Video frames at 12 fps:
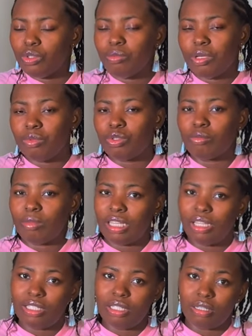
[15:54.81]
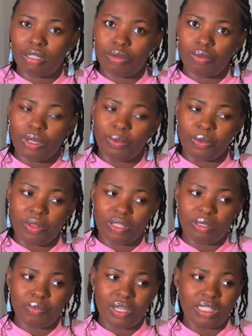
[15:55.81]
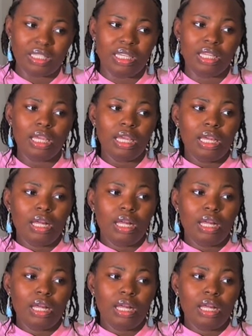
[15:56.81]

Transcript: Will you be able to manage well with this person?